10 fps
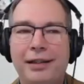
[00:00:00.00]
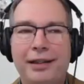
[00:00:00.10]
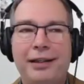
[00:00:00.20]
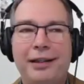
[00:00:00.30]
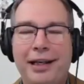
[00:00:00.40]
think
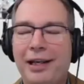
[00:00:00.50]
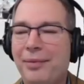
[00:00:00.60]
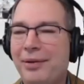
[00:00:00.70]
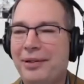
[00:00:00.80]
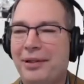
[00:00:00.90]

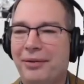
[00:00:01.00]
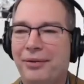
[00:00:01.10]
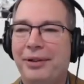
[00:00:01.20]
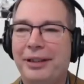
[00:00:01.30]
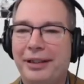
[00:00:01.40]
KMO's done a
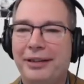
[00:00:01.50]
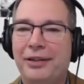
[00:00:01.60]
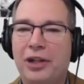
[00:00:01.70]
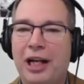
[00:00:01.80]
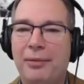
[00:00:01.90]
really
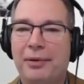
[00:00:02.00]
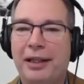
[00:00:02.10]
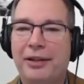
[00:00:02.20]
good job